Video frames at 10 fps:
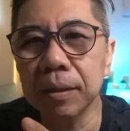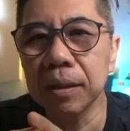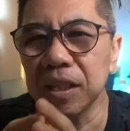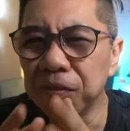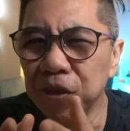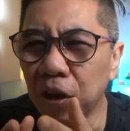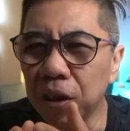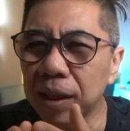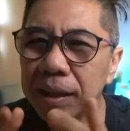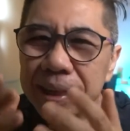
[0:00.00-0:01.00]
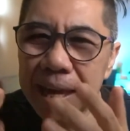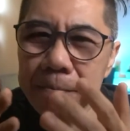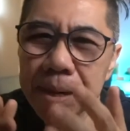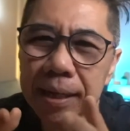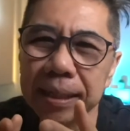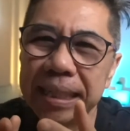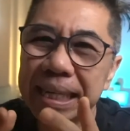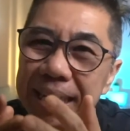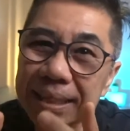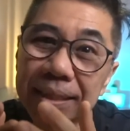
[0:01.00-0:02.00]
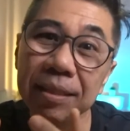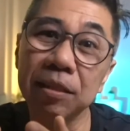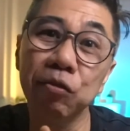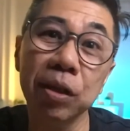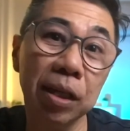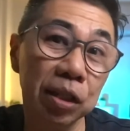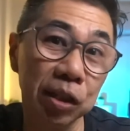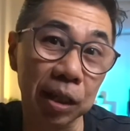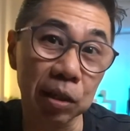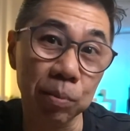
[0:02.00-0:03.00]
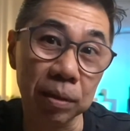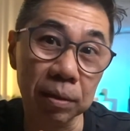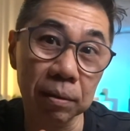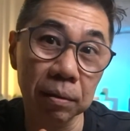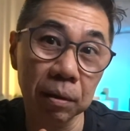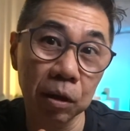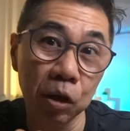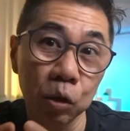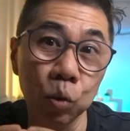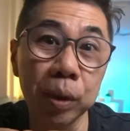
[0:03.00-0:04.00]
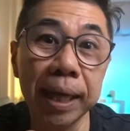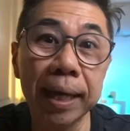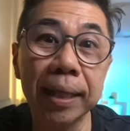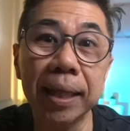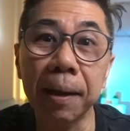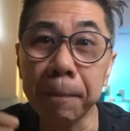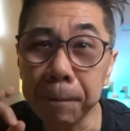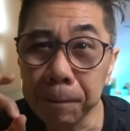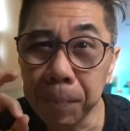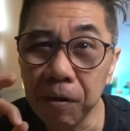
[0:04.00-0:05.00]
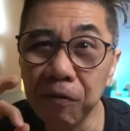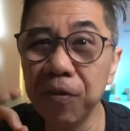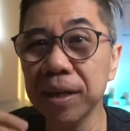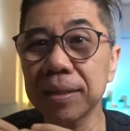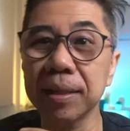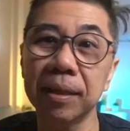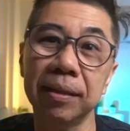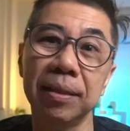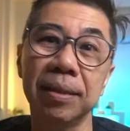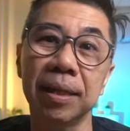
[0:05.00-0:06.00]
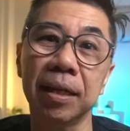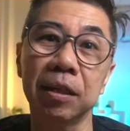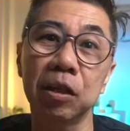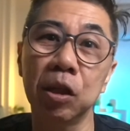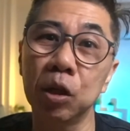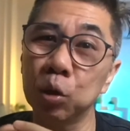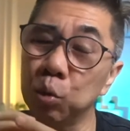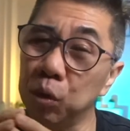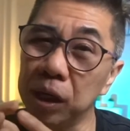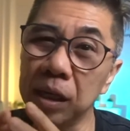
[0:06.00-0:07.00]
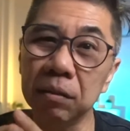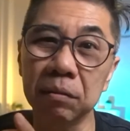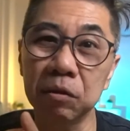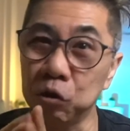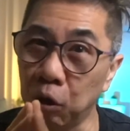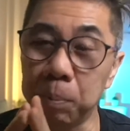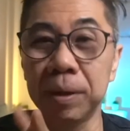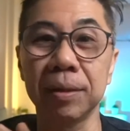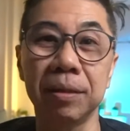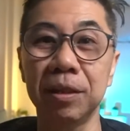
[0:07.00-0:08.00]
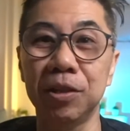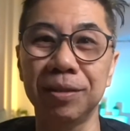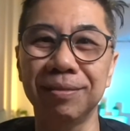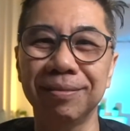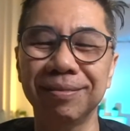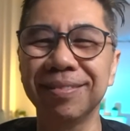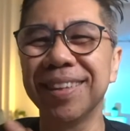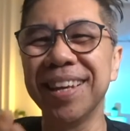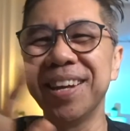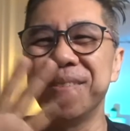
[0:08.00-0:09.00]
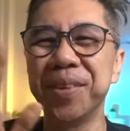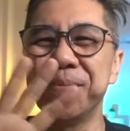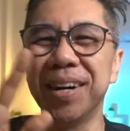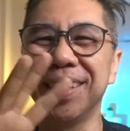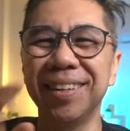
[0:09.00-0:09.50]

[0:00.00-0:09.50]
If not, then make the necessary adjustments to get that perfect slide design to nail your presentation. Bye-bye.